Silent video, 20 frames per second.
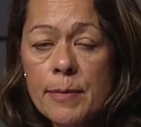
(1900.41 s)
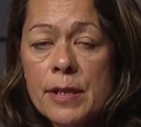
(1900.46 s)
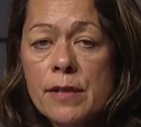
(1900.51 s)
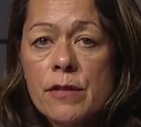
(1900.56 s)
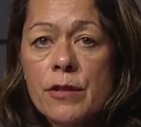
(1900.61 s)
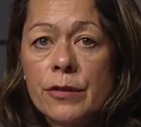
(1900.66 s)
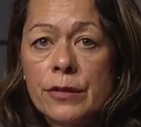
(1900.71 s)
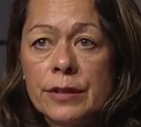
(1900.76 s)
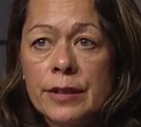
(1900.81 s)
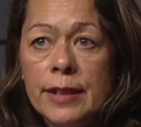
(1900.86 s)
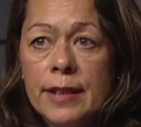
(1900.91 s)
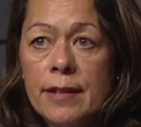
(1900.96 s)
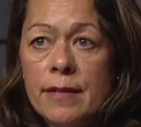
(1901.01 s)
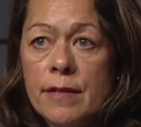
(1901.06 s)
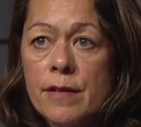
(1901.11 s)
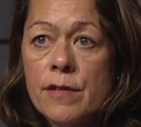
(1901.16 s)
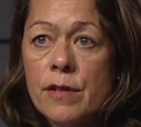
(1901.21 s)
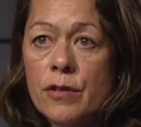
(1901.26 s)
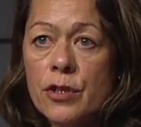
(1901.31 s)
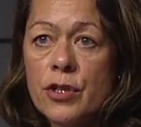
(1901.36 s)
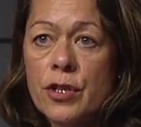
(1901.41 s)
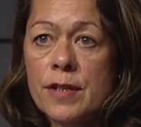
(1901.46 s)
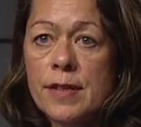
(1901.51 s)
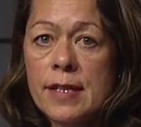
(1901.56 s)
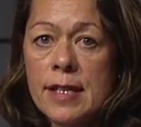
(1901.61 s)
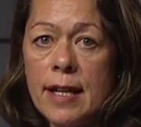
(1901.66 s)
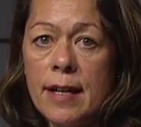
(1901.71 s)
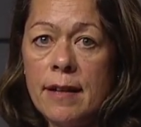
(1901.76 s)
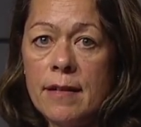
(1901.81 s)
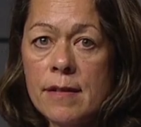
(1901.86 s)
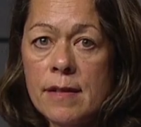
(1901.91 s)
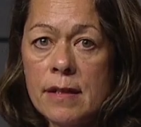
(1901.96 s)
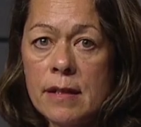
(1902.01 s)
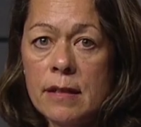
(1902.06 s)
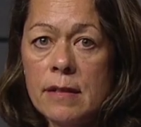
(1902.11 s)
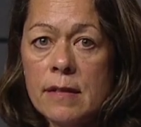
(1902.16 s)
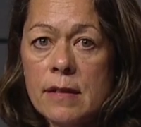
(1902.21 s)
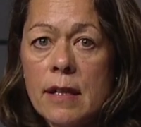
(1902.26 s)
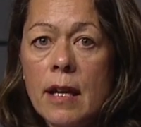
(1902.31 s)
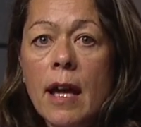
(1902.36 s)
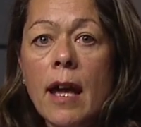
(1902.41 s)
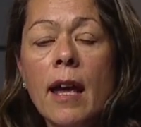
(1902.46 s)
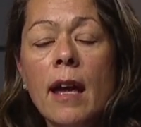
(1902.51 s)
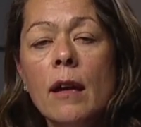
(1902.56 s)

but certainly in the social sciences.